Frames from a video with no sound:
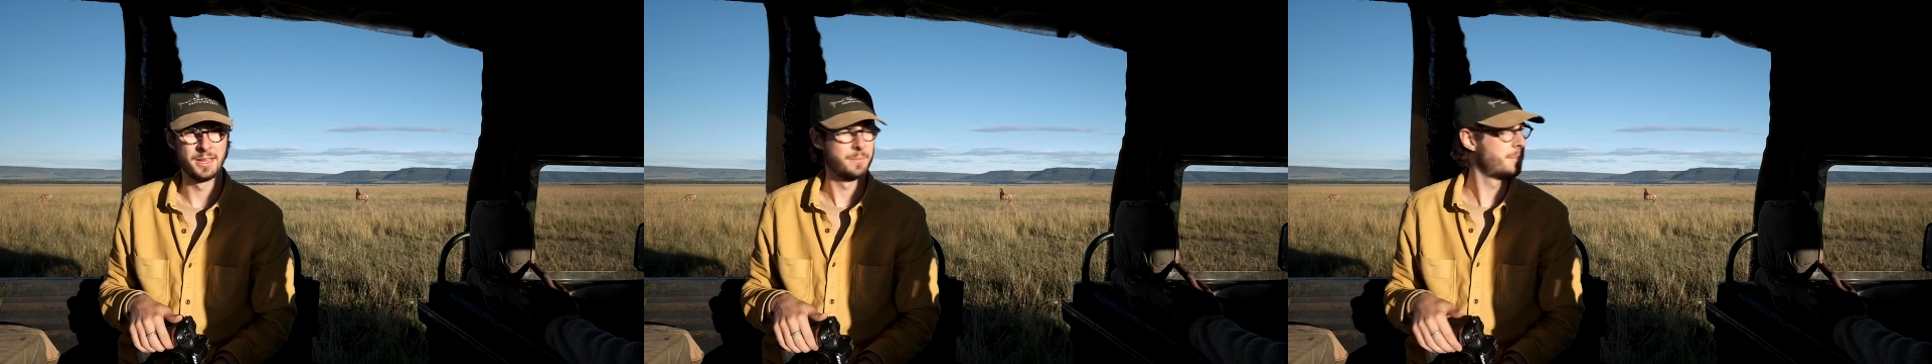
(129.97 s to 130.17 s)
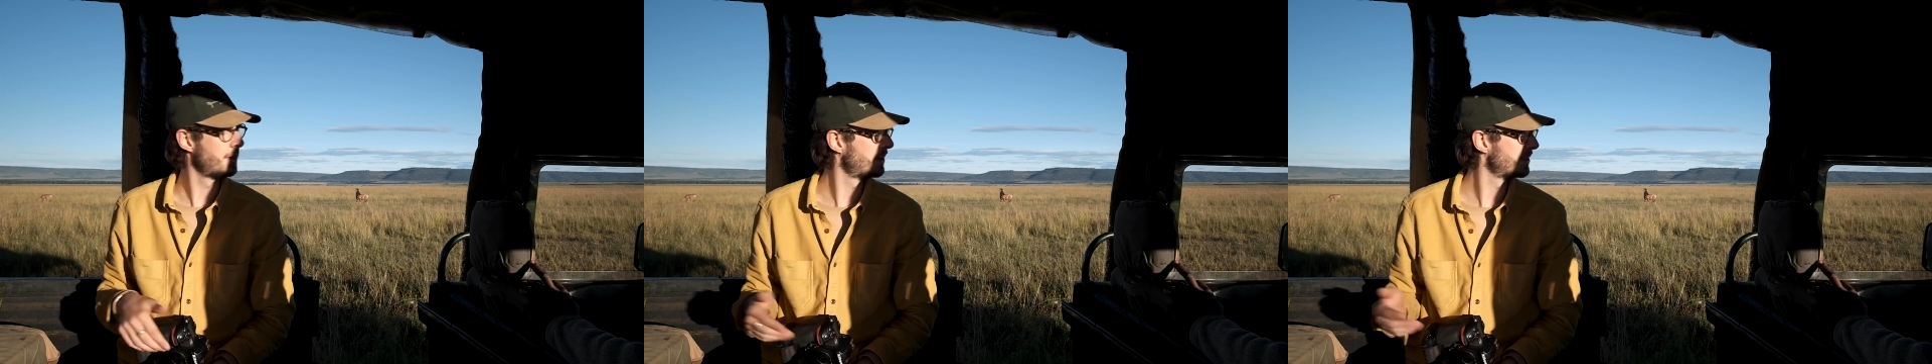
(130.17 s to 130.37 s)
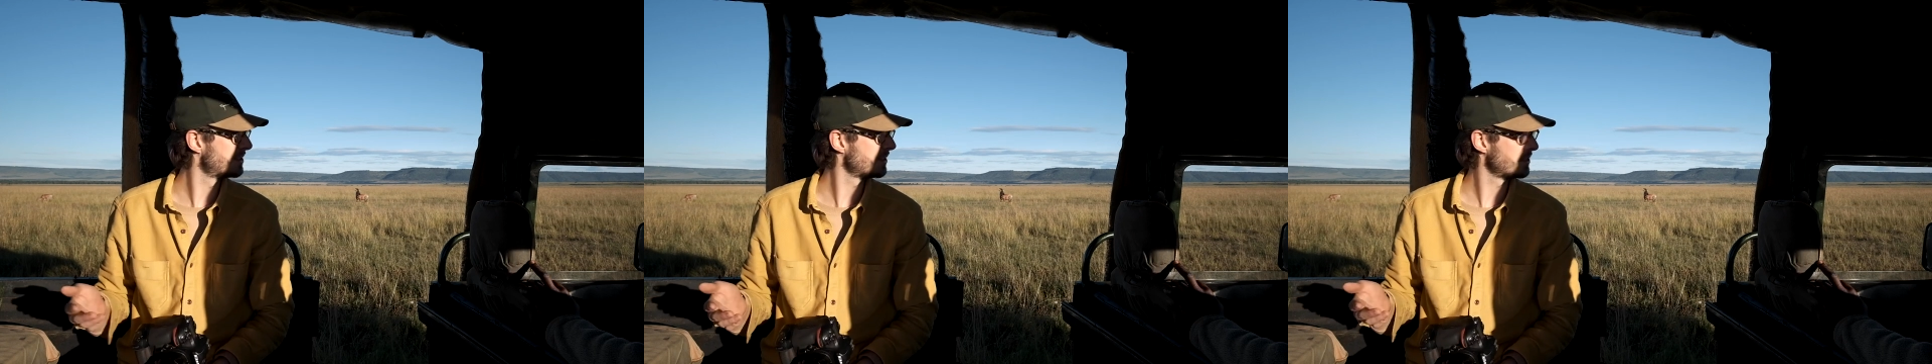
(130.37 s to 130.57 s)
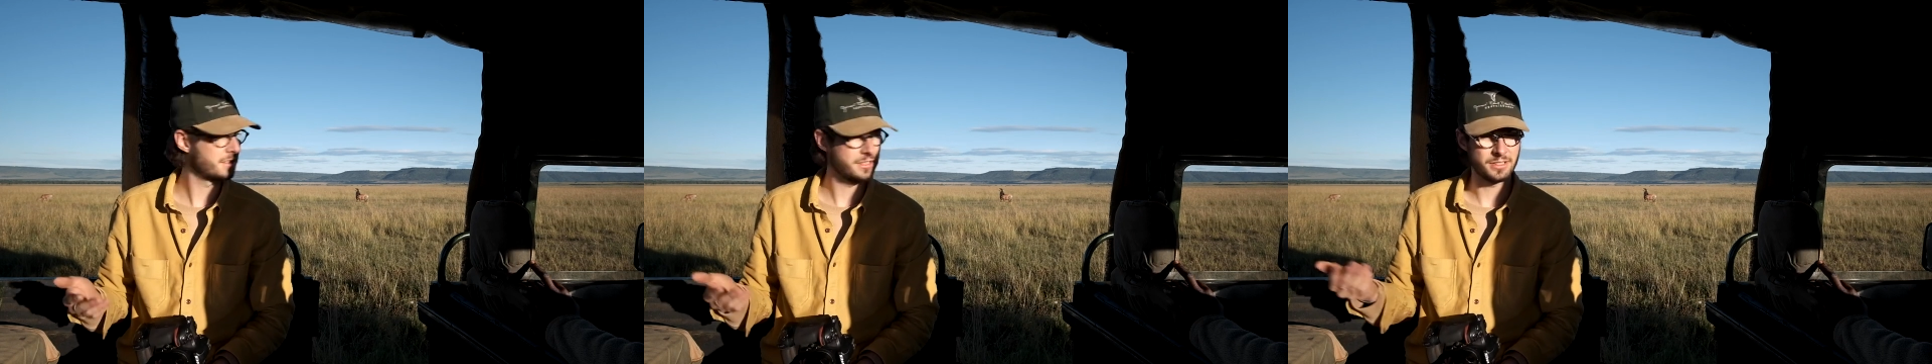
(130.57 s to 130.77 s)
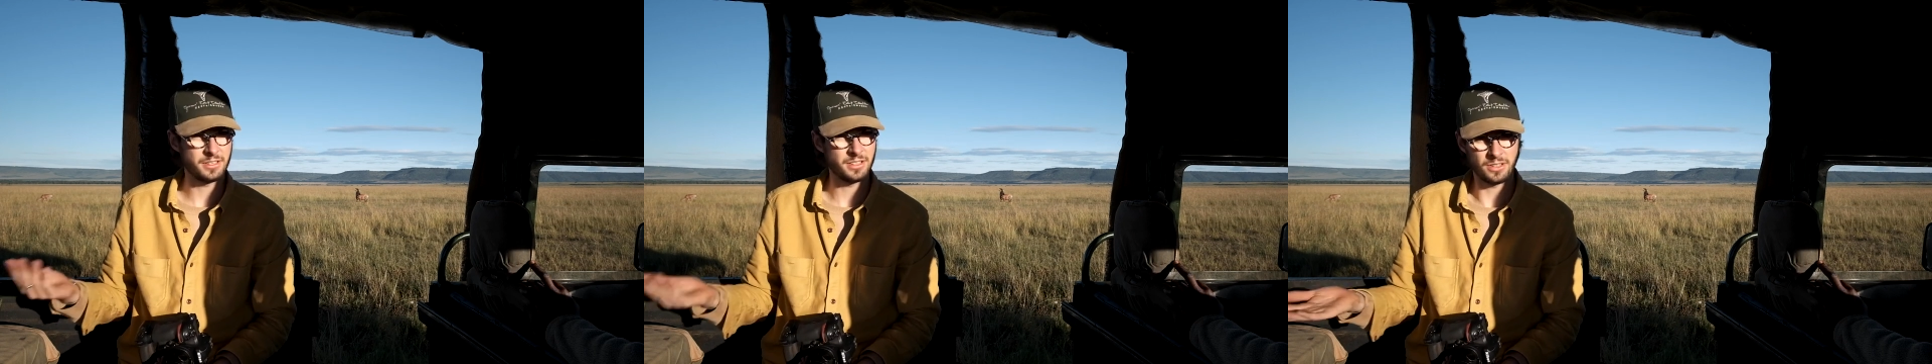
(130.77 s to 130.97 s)
because
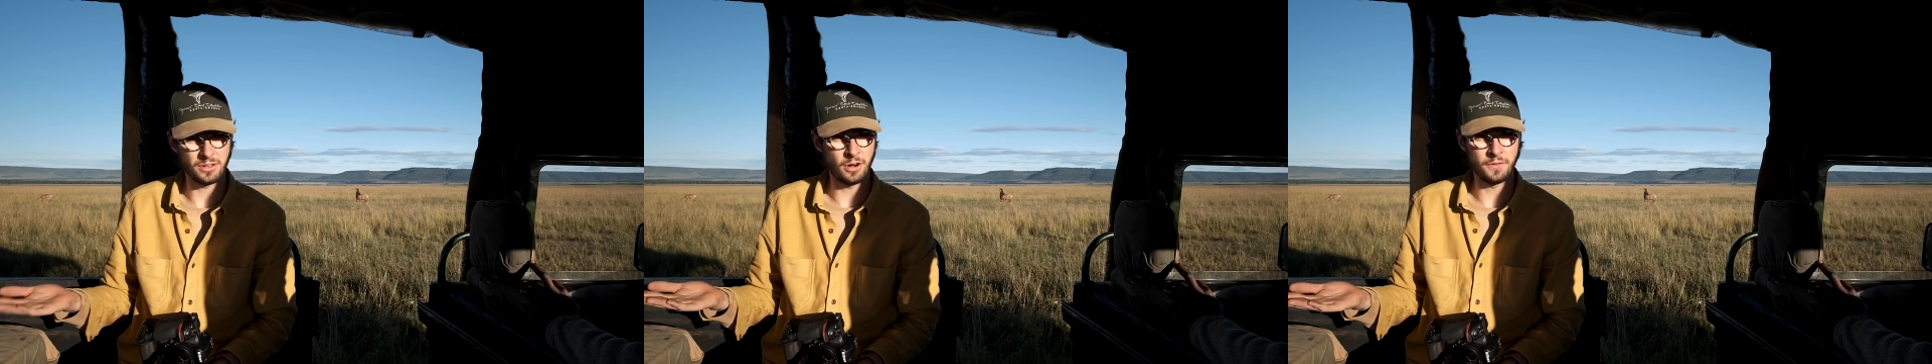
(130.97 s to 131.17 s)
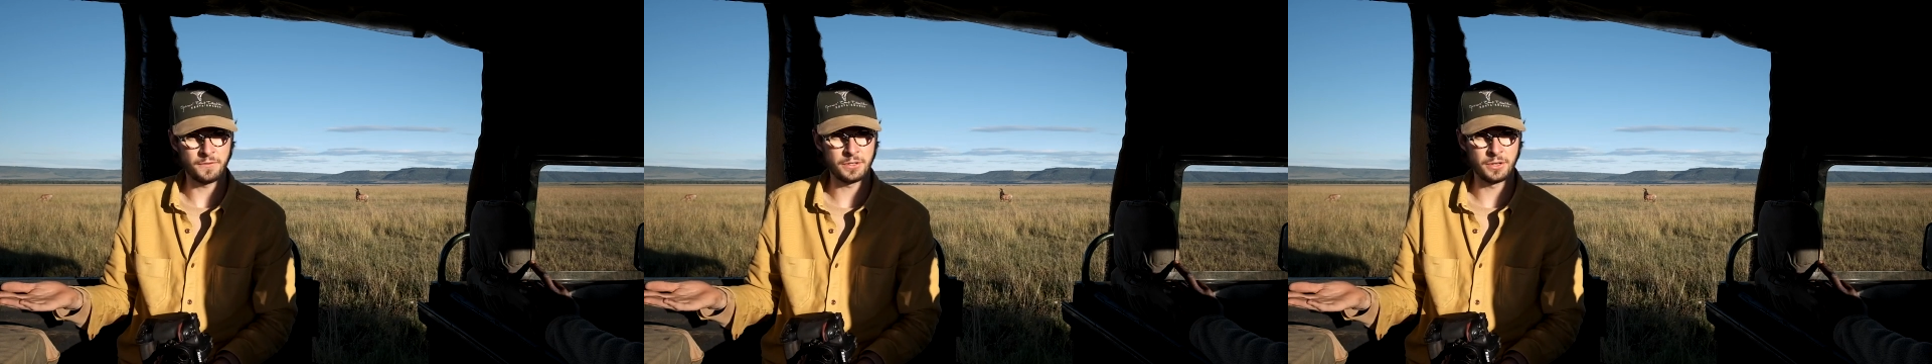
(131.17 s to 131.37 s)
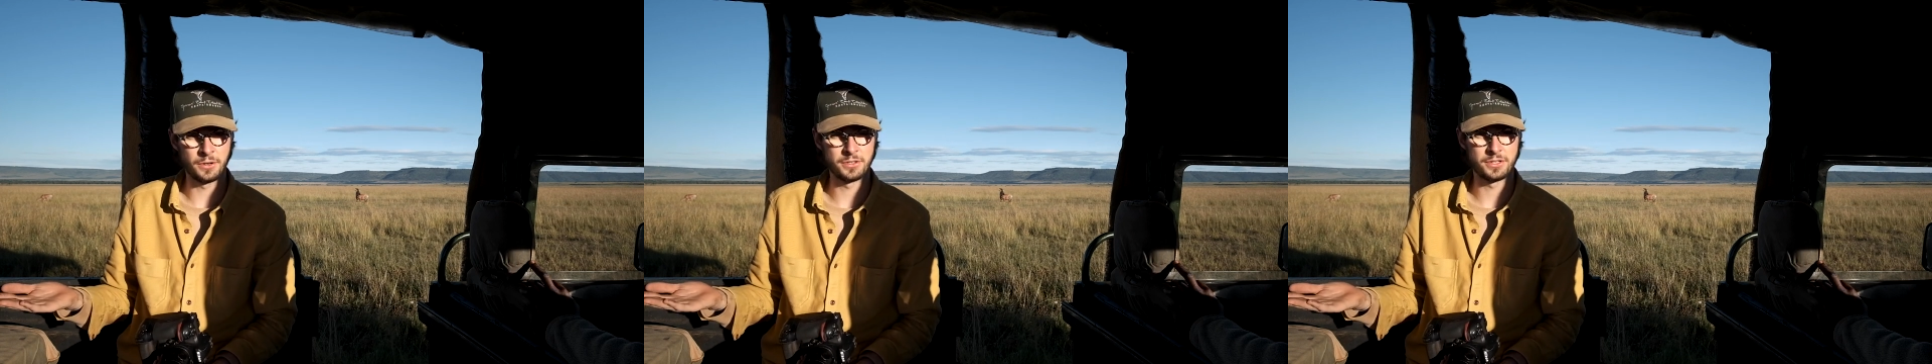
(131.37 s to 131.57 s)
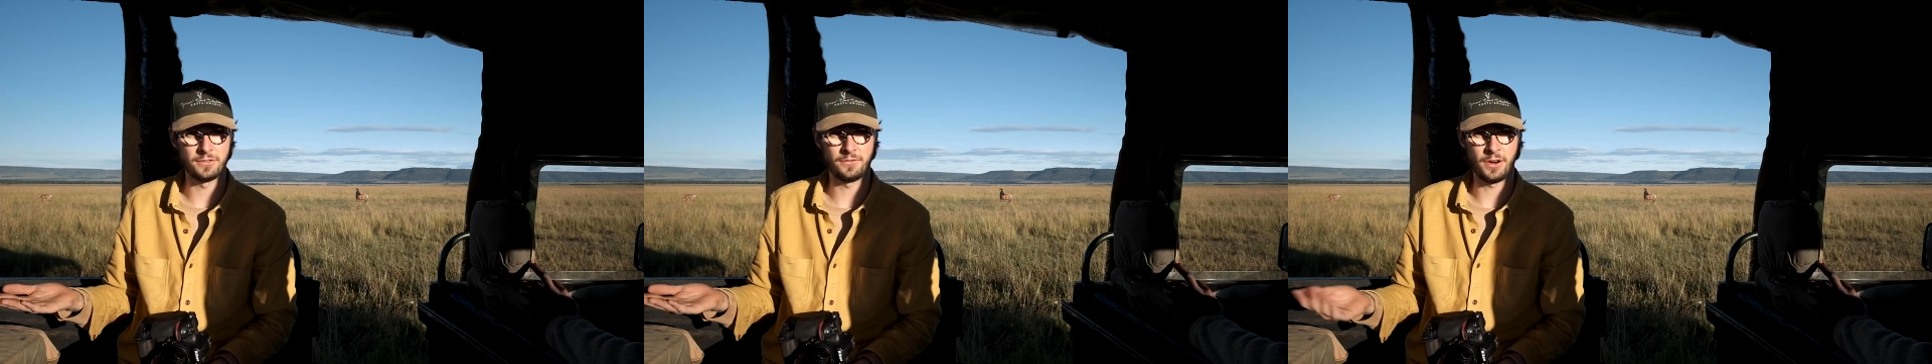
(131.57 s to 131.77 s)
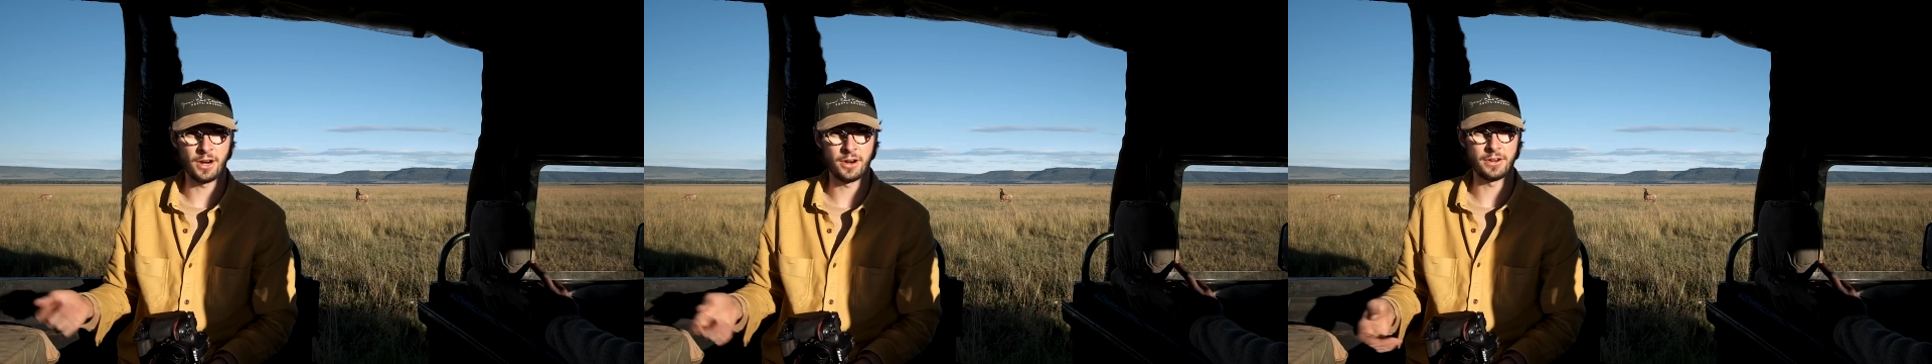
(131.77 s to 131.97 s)
often on
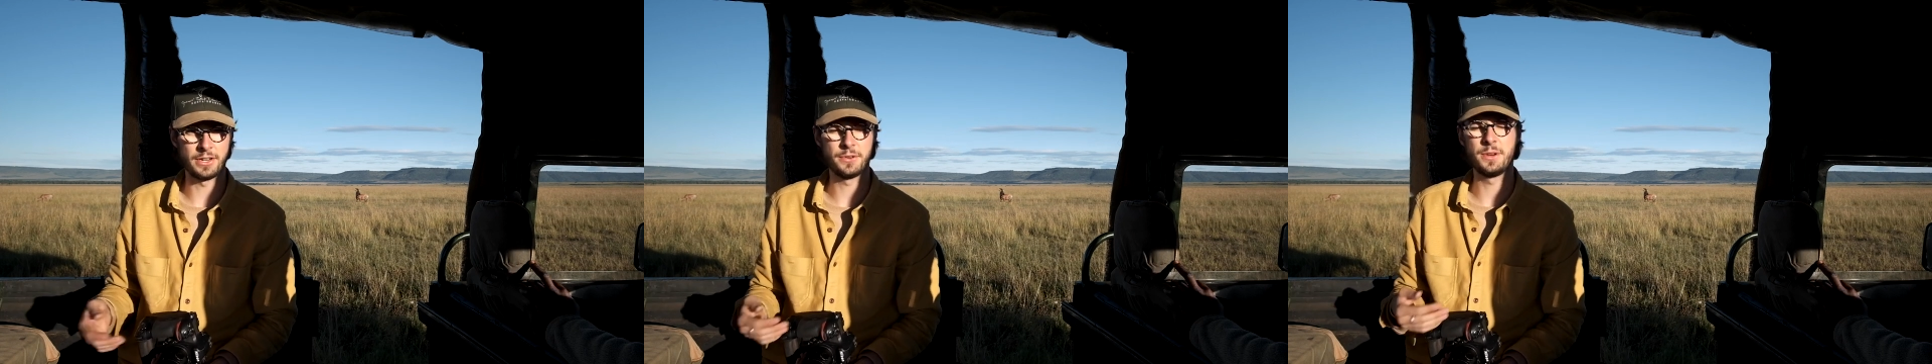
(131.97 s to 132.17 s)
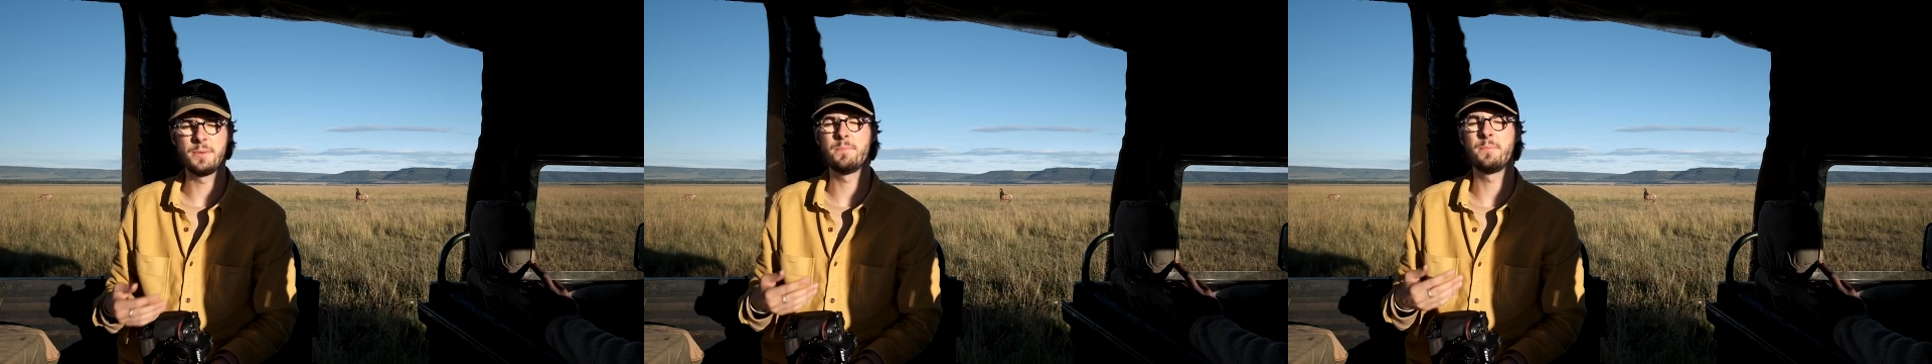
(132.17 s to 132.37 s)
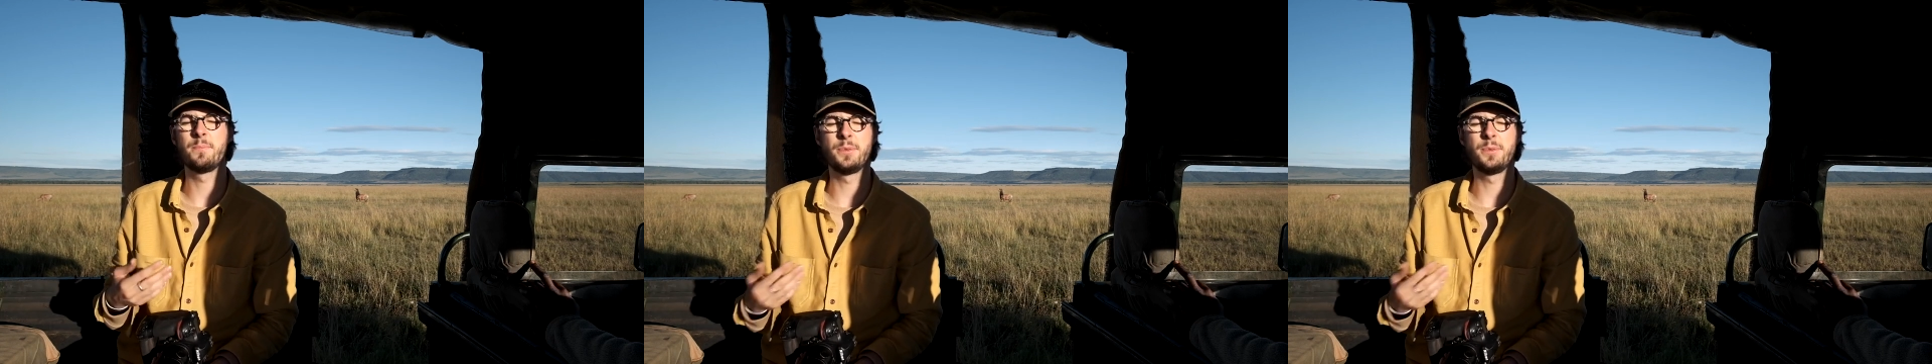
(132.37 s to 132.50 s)
safari you're in